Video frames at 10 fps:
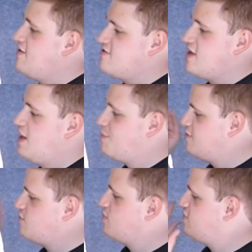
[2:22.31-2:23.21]
desk
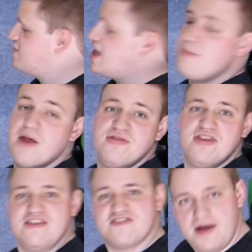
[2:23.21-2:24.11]
because I wanted to keep
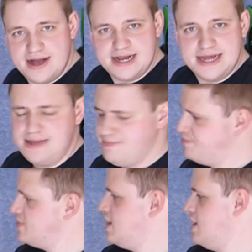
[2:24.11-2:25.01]
everything tidy.
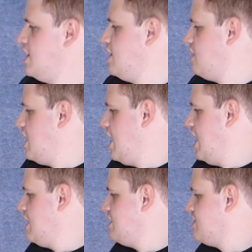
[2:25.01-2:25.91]

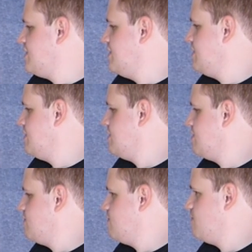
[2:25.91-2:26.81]
And
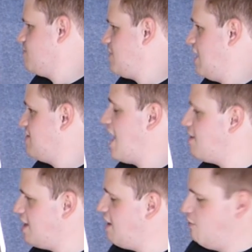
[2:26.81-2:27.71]

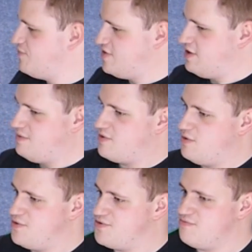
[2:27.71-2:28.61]
that obviously, of
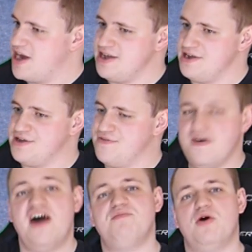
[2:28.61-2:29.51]
course, rendered
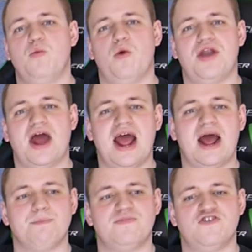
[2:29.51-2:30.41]
5.1
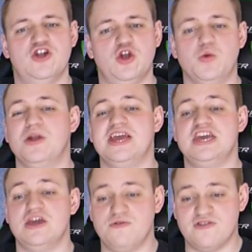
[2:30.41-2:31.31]
absolutely
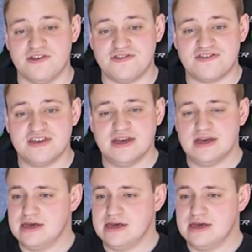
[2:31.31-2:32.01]
useless.